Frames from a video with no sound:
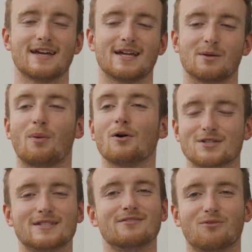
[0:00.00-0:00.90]
in a
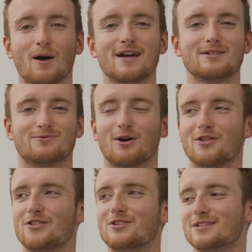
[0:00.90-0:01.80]
positive way,
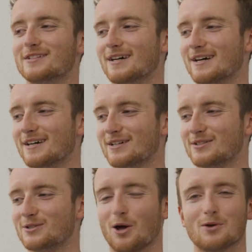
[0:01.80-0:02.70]
rather than
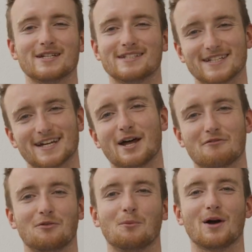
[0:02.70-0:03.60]
not only a
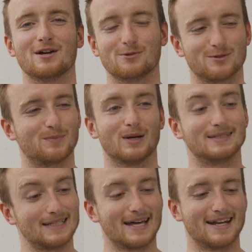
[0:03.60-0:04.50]
DNF from Wales, but a
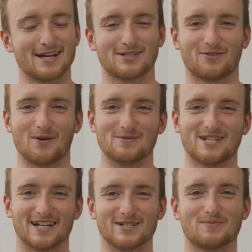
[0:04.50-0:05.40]
DNS from
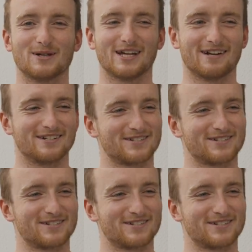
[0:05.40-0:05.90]
Challenge Peguera.